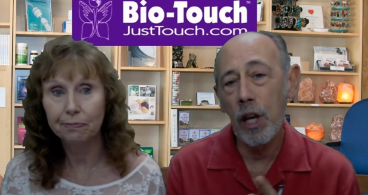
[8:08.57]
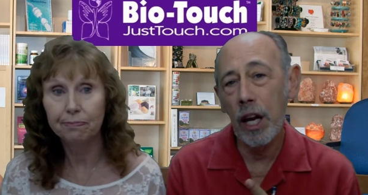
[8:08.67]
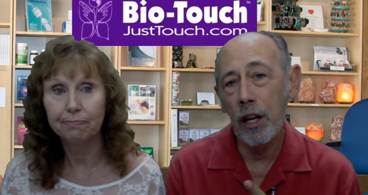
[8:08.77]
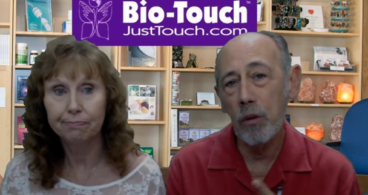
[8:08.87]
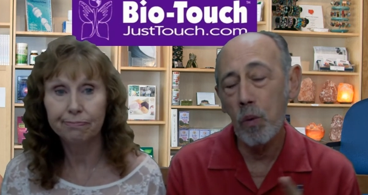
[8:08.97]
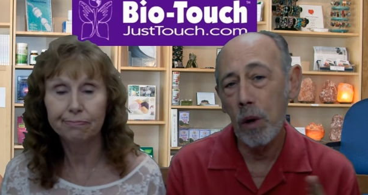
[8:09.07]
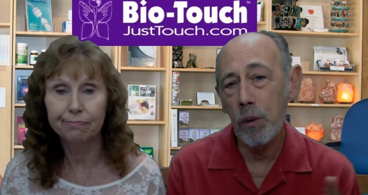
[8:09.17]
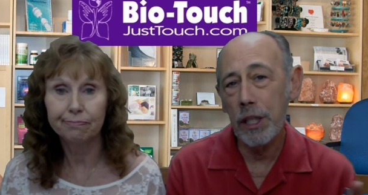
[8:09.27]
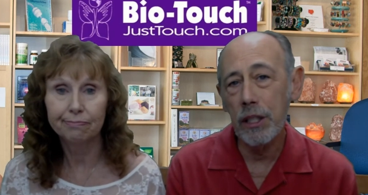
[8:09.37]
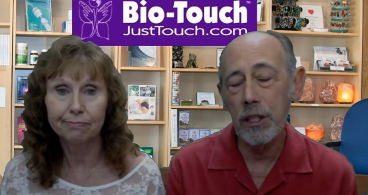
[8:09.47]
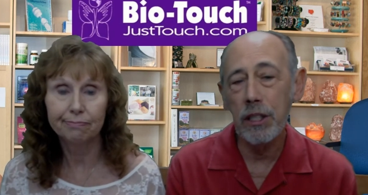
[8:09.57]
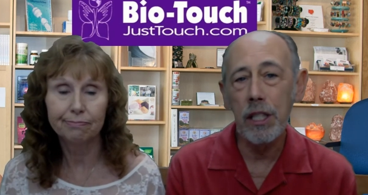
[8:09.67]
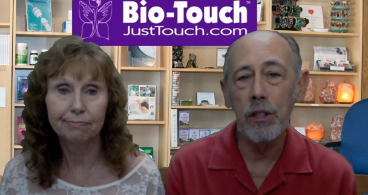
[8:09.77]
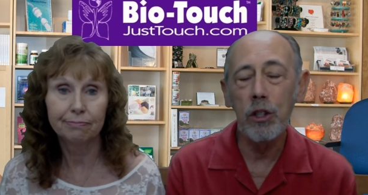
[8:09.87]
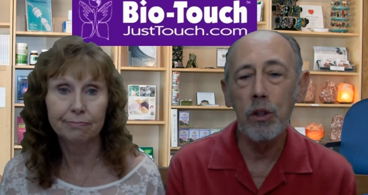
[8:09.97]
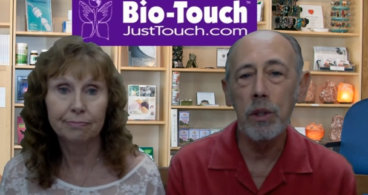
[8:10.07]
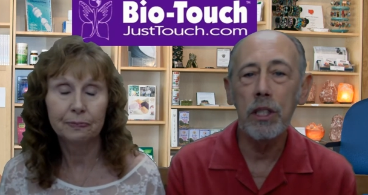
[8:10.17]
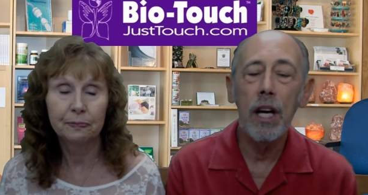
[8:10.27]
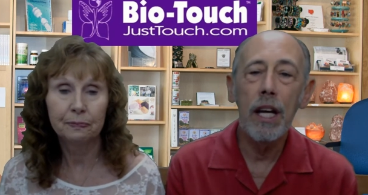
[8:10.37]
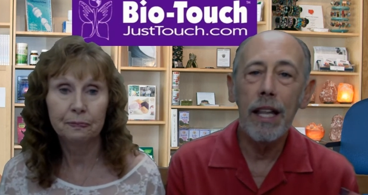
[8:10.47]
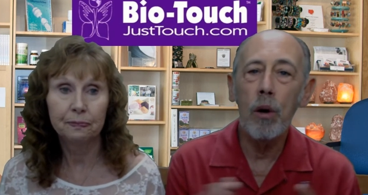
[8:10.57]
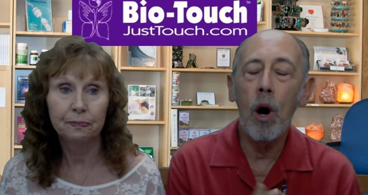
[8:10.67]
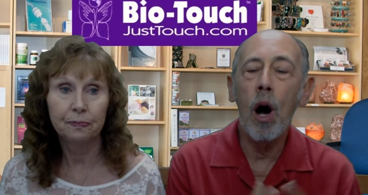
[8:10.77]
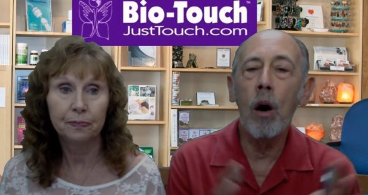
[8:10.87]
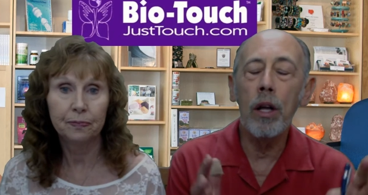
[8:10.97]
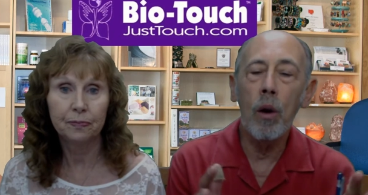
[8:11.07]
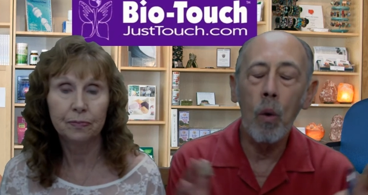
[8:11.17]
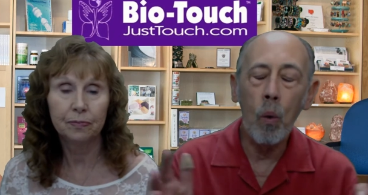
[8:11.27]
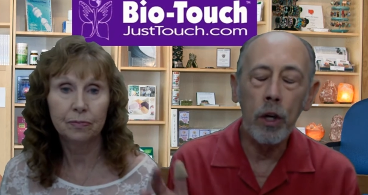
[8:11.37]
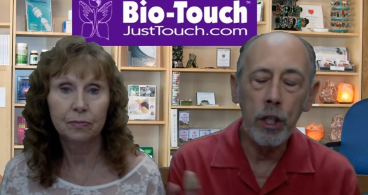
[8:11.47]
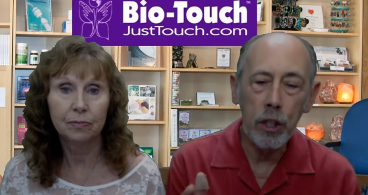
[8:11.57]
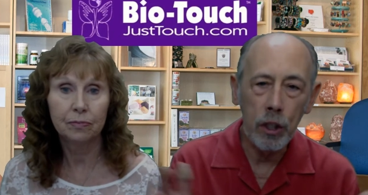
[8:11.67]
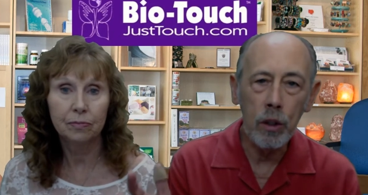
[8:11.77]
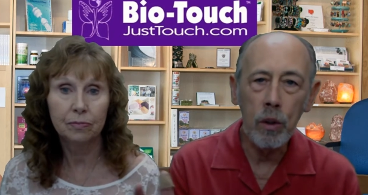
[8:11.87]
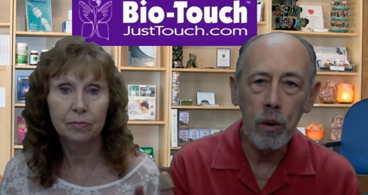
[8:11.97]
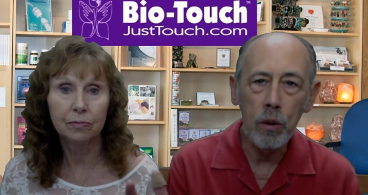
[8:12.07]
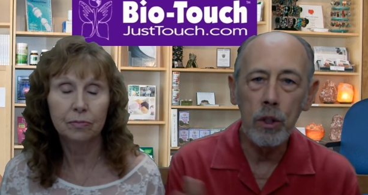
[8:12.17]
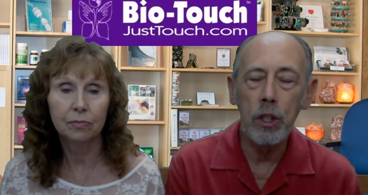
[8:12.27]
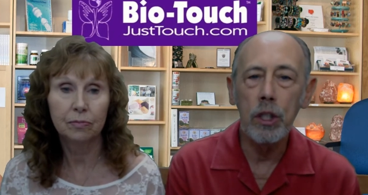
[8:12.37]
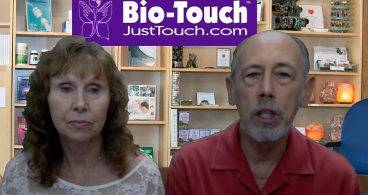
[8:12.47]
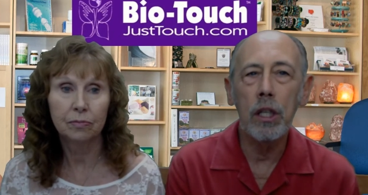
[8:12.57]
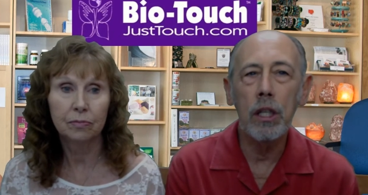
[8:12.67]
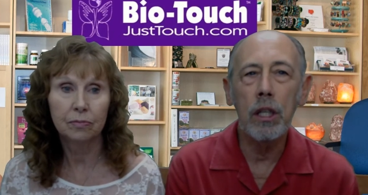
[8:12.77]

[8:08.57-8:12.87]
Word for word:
Speaker 1: and what we can see too is a huge. Uh,